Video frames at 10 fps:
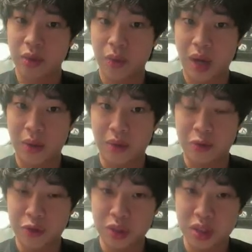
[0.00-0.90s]
while
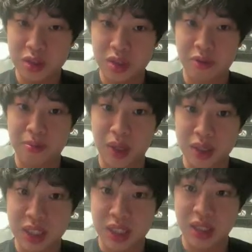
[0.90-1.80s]
through the use of
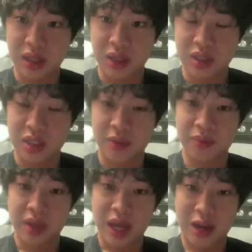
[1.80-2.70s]
blockchain technology,
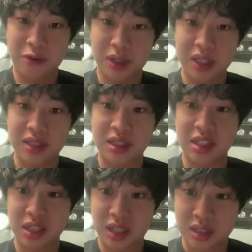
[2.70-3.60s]
everyone can see
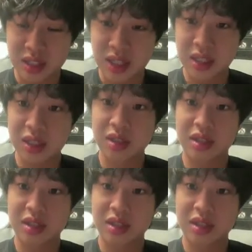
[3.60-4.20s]
each other's data.